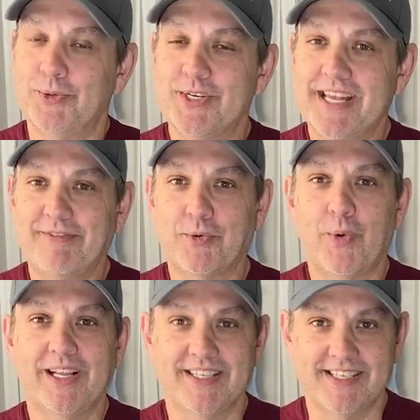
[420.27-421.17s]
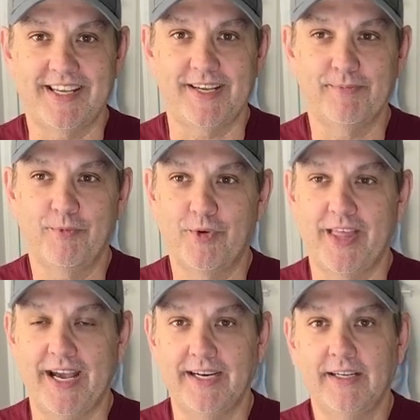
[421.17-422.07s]
We'll just have to wait and see for
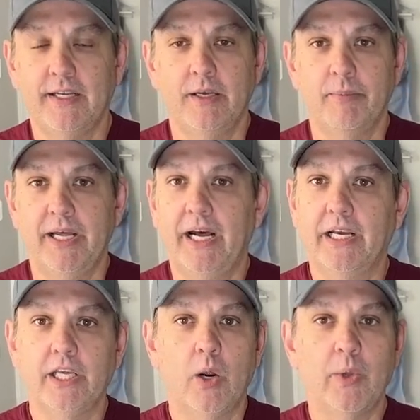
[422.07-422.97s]
that. But we